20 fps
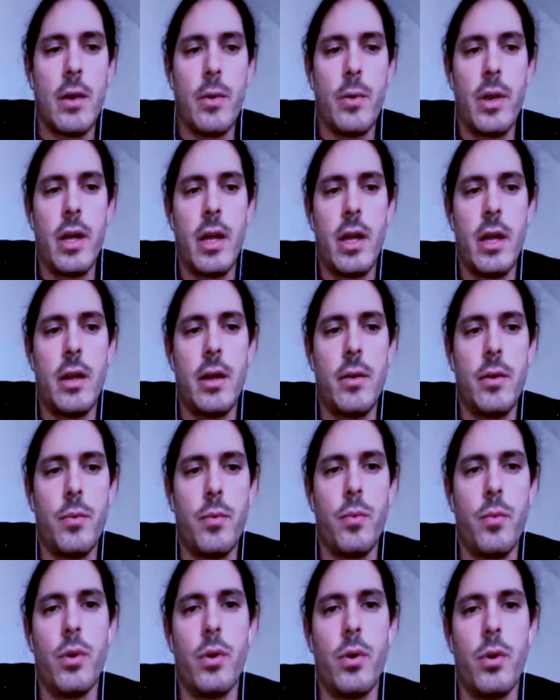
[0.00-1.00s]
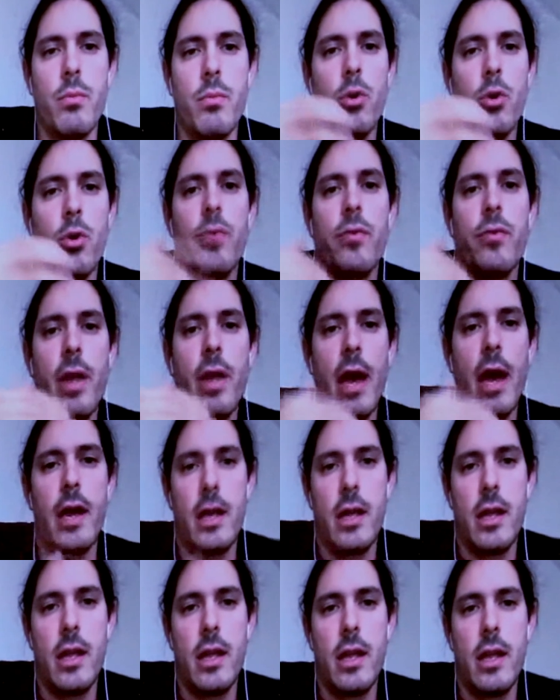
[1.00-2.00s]
and then we
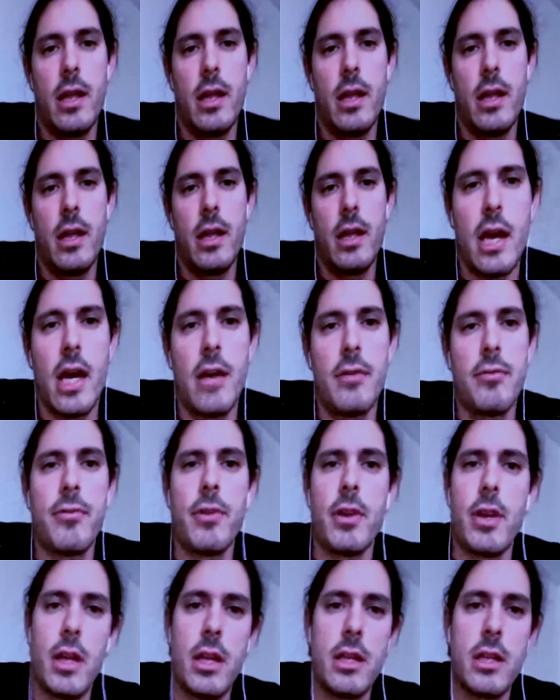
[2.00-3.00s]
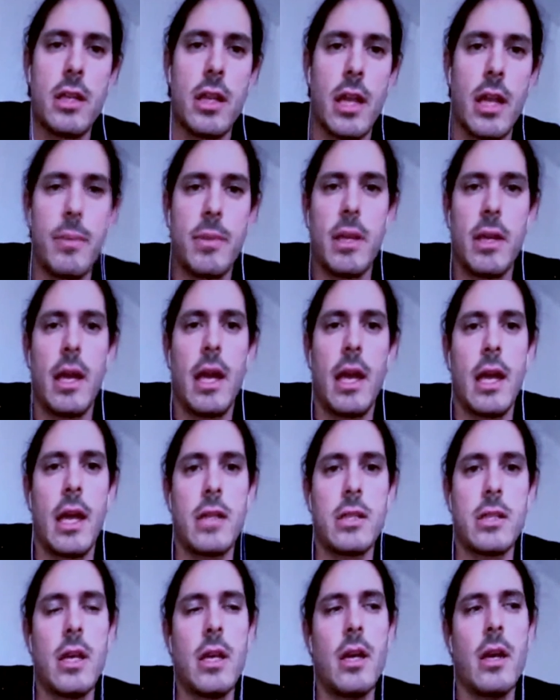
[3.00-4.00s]
will move that into the knife
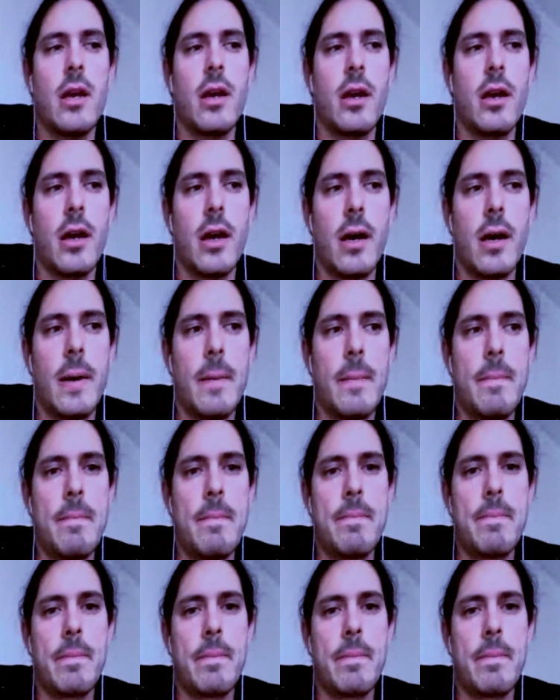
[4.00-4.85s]
and into the anti-hand.